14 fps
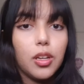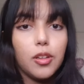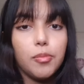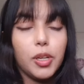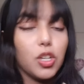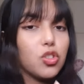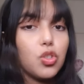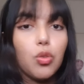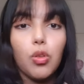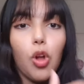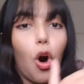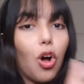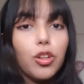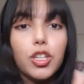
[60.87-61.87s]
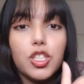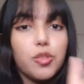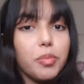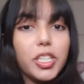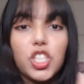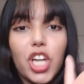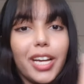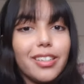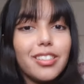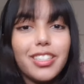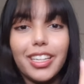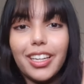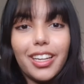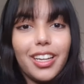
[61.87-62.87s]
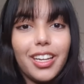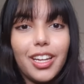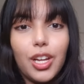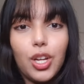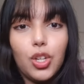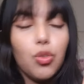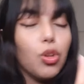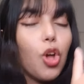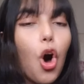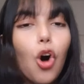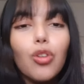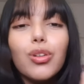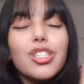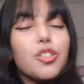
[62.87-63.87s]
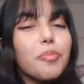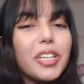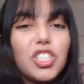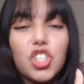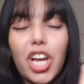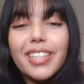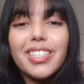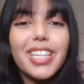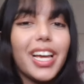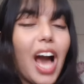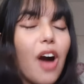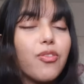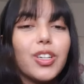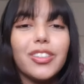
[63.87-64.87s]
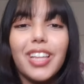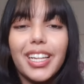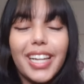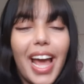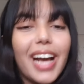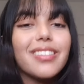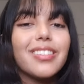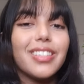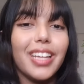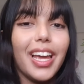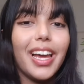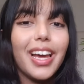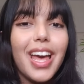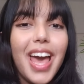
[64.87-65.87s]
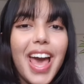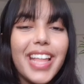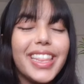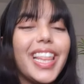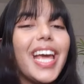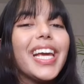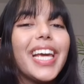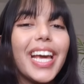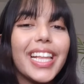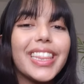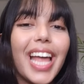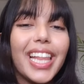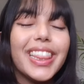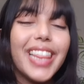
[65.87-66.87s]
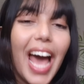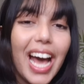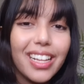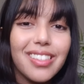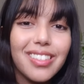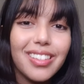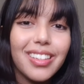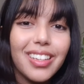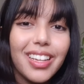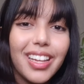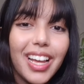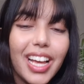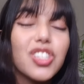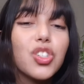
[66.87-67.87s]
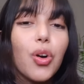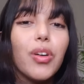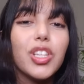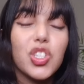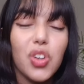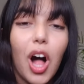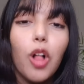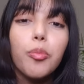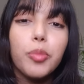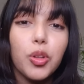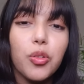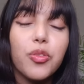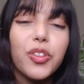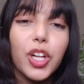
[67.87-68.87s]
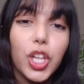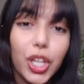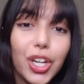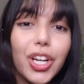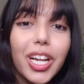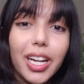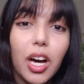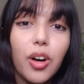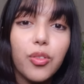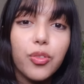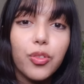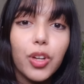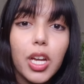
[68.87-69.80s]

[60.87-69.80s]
because you will always be chasing. You will always be chasing after the next thing, thinking that that is going to help you feel good enough.